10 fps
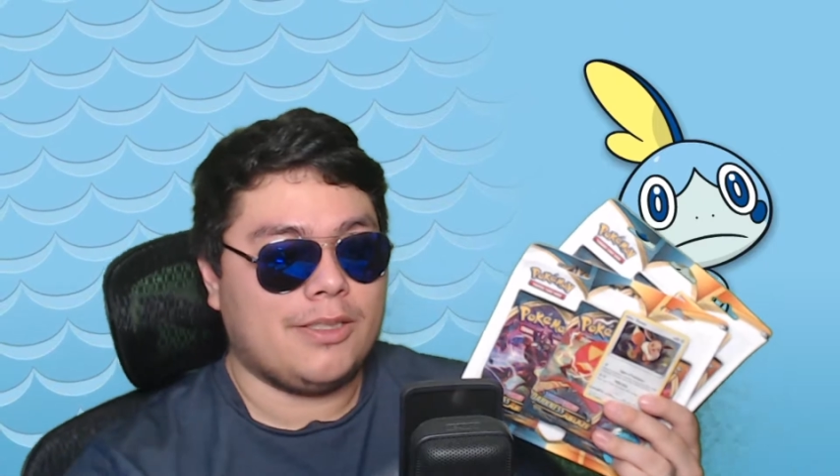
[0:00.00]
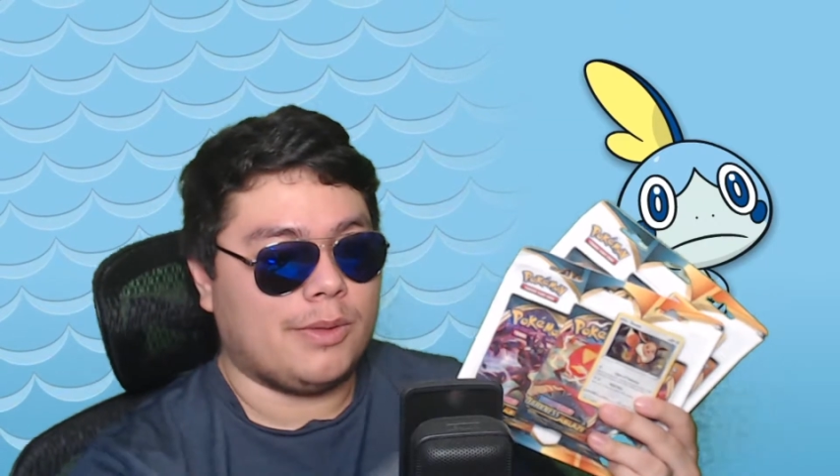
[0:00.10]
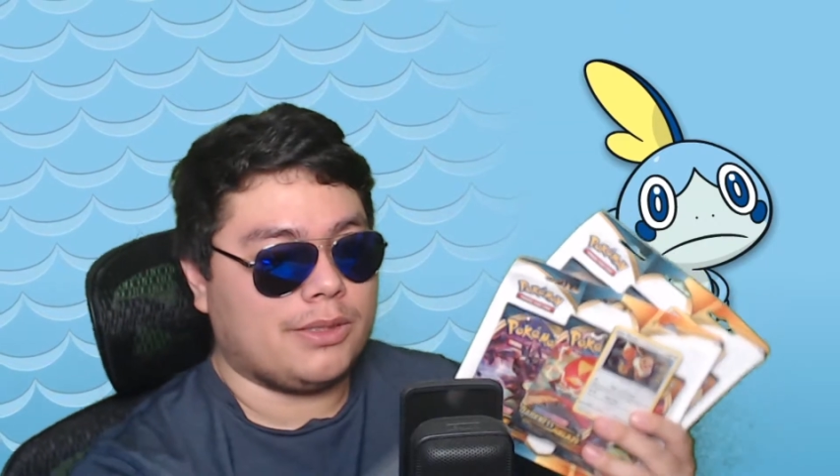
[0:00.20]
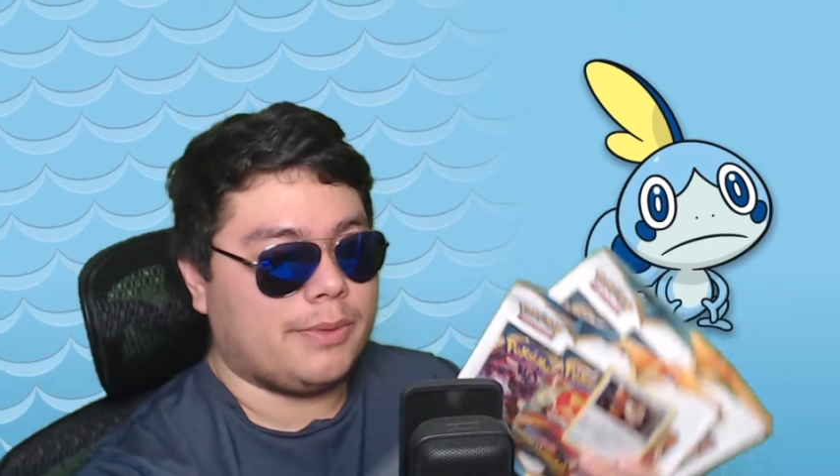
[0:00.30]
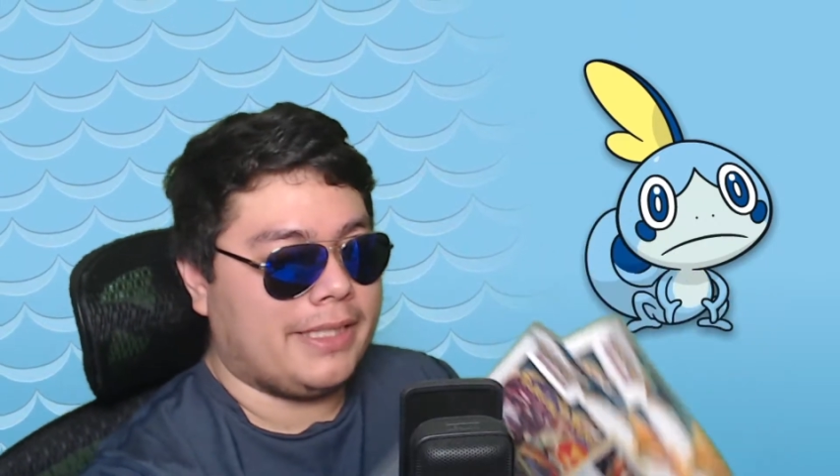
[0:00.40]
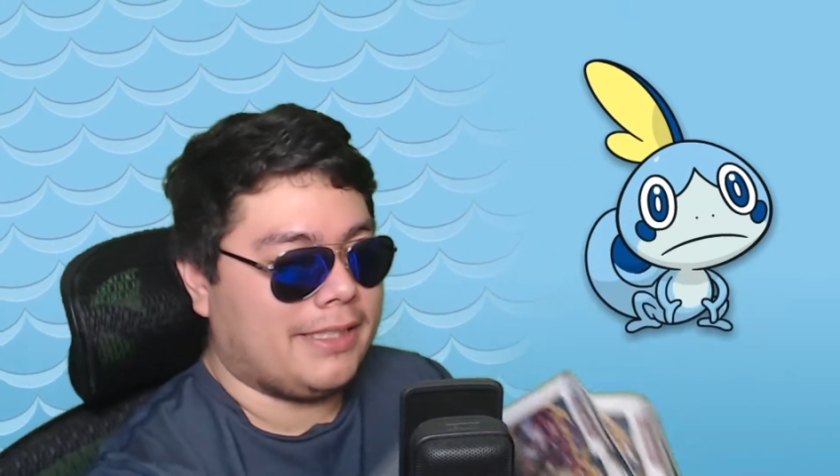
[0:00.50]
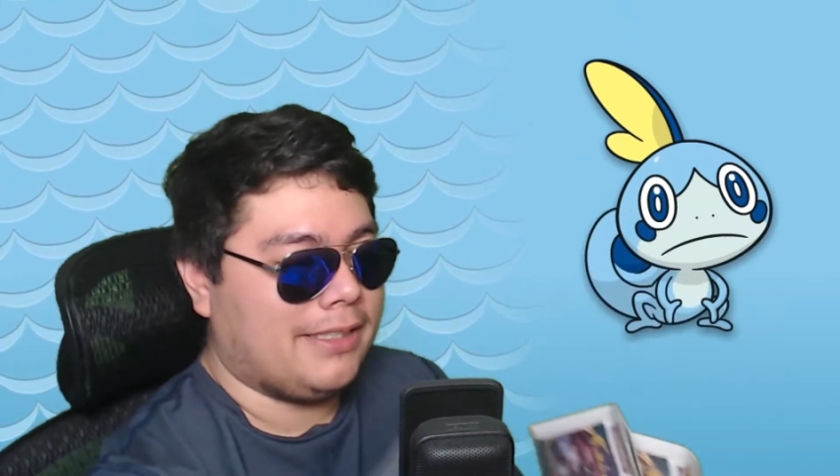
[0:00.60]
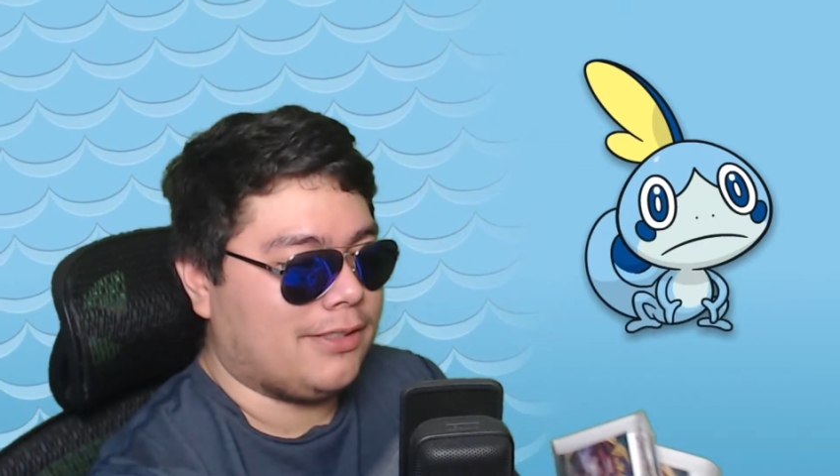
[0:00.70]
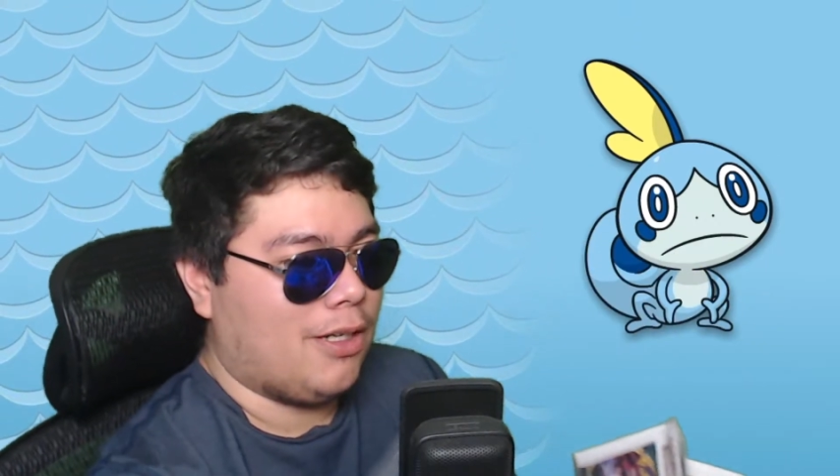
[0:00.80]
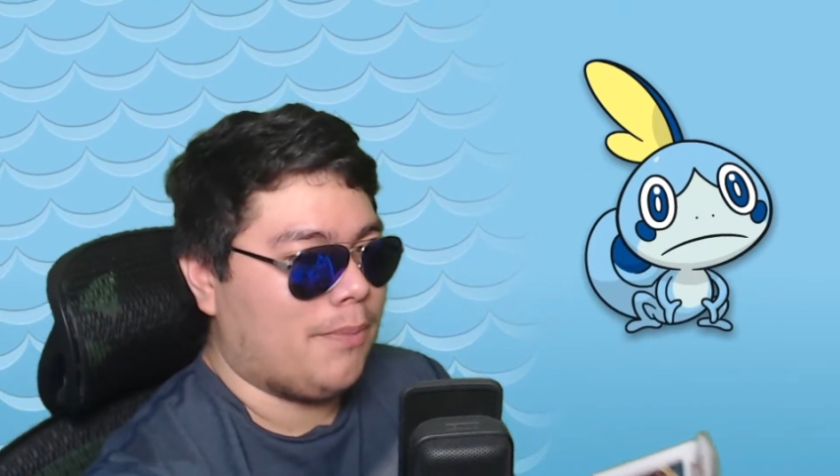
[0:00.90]
once we get
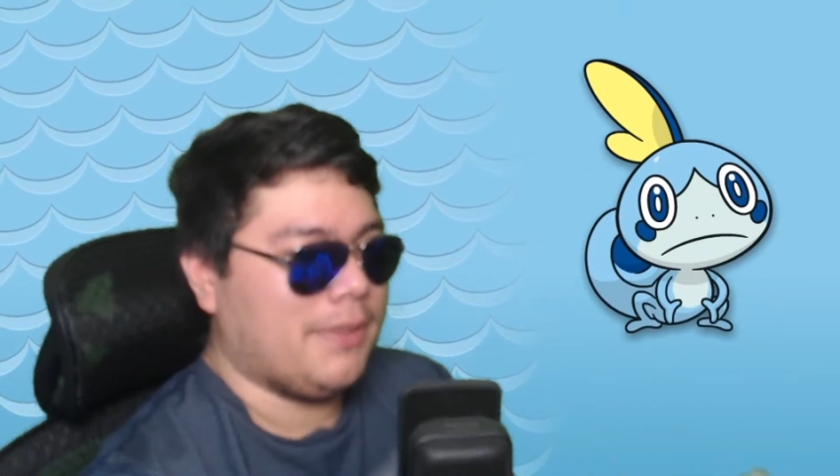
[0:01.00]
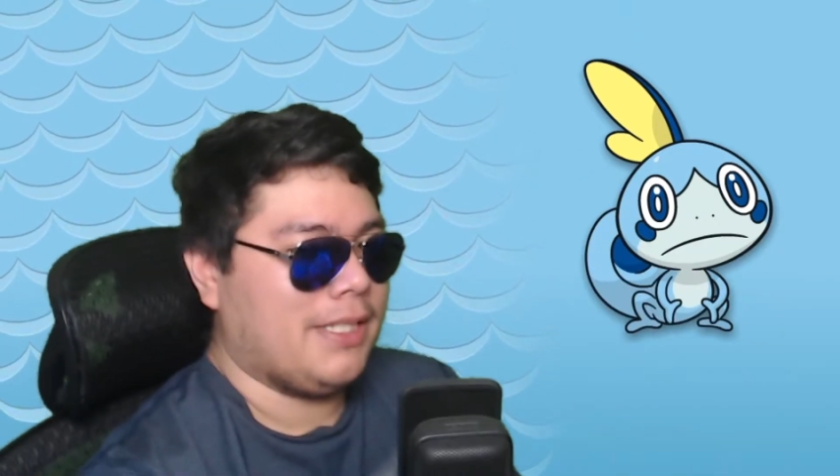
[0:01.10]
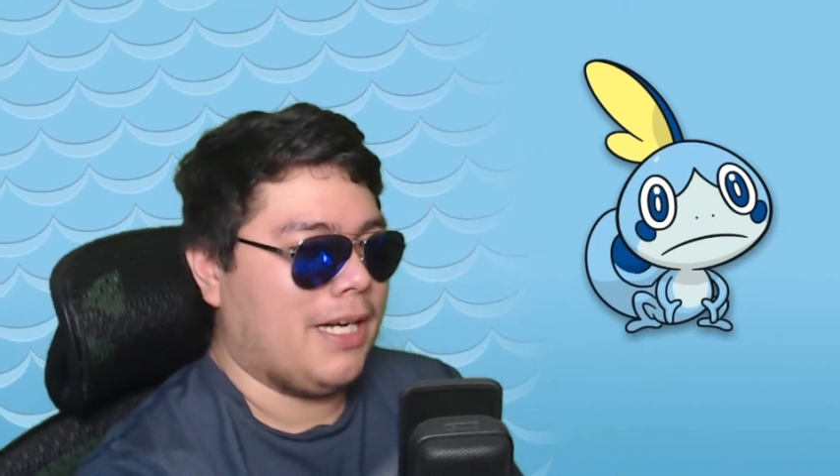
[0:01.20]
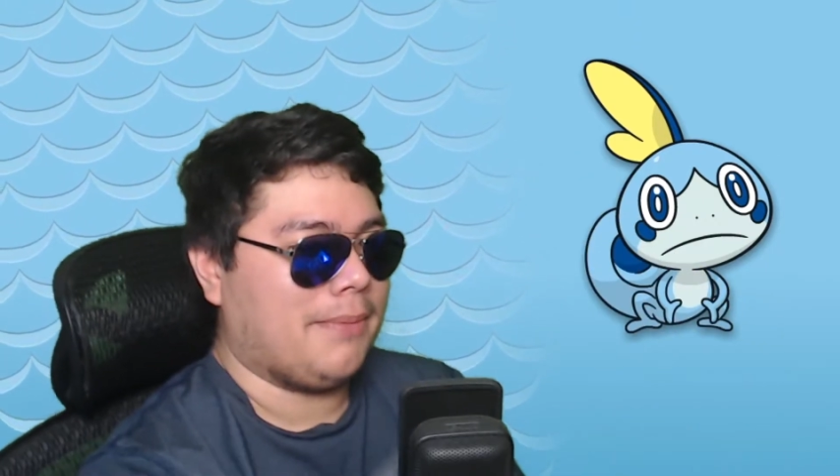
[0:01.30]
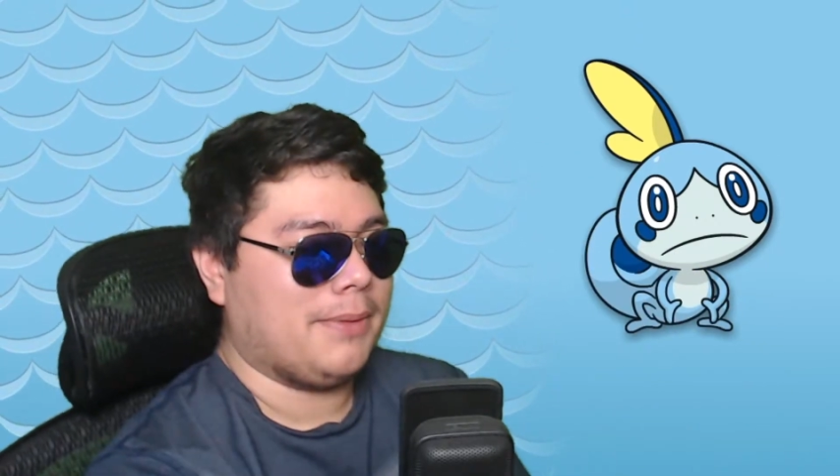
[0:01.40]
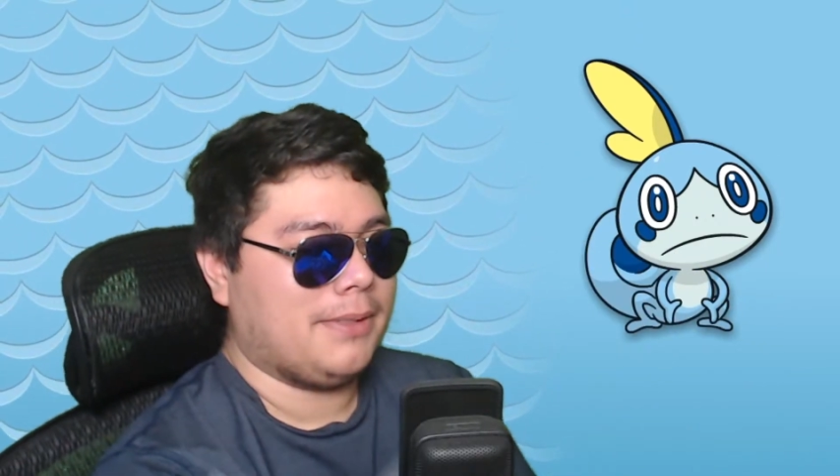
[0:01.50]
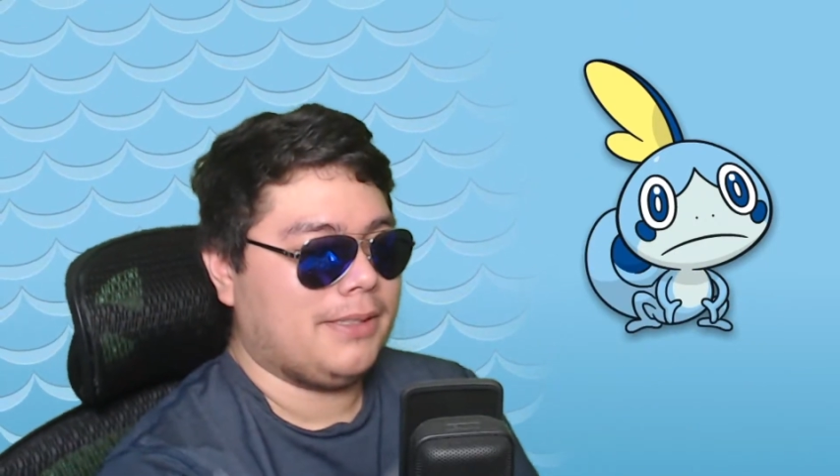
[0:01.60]
these opened up.